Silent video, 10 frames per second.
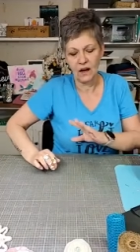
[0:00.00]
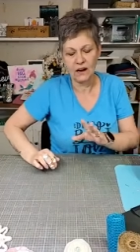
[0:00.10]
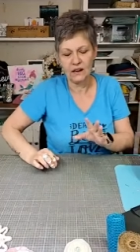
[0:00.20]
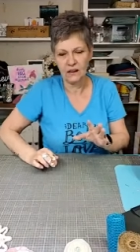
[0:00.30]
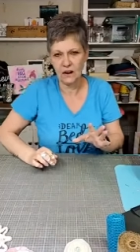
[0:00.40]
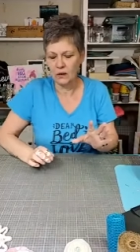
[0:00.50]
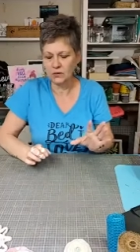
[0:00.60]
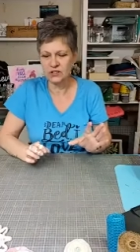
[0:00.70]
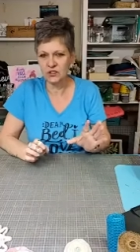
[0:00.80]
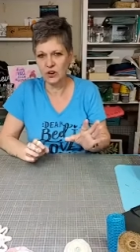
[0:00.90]
I
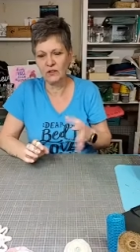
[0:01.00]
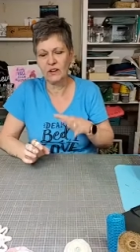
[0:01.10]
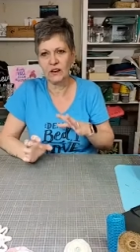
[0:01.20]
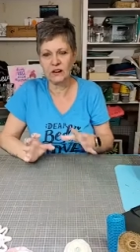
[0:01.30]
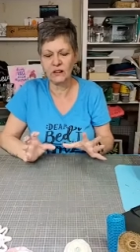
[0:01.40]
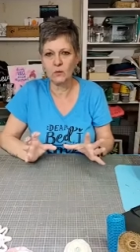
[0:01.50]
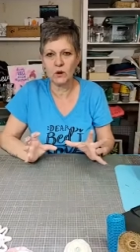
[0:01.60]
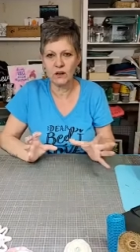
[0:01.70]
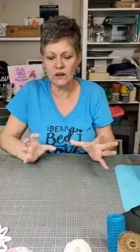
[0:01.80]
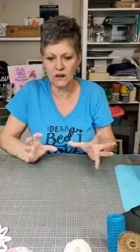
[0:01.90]
was starving and I didn't
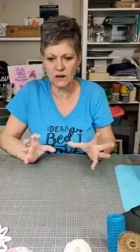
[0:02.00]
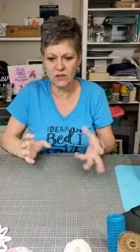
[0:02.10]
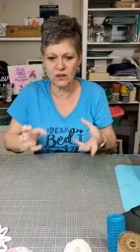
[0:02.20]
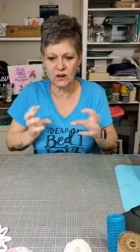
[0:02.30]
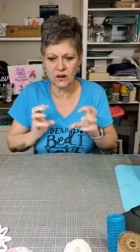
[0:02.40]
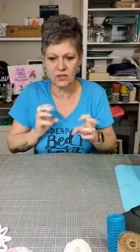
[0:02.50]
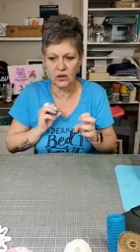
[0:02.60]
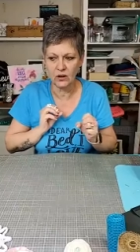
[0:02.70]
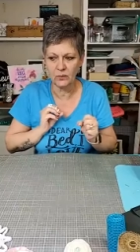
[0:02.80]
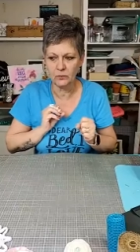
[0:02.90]
want to eat anything, and I
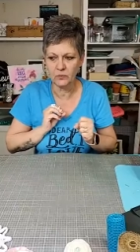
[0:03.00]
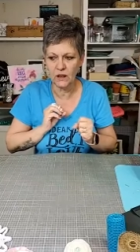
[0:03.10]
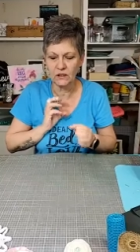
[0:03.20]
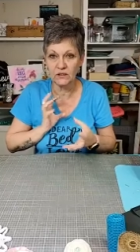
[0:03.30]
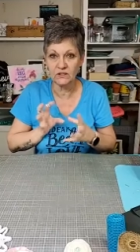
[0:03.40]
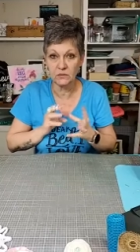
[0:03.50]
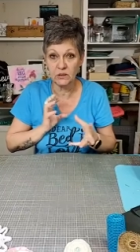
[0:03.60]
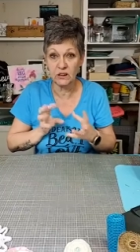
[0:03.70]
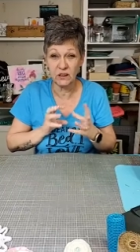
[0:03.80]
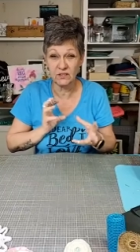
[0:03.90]
thought at least I'm
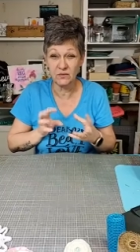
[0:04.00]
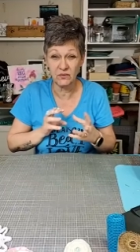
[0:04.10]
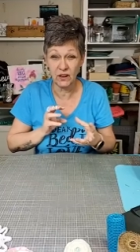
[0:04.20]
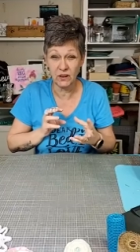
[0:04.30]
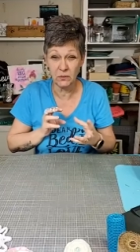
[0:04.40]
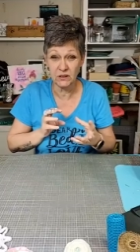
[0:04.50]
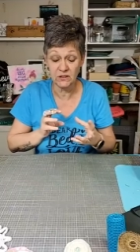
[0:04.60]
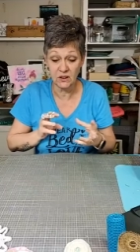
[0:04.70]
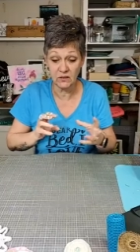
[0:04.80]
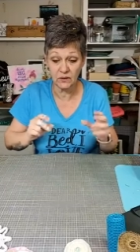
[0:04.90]
going to get some vitamins
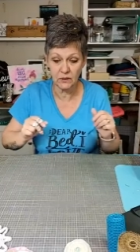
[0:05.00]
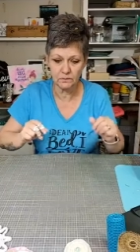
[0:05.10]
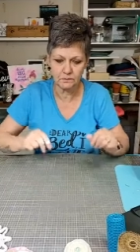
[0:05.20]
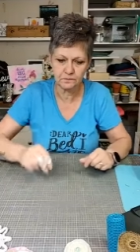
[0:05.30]
out of it.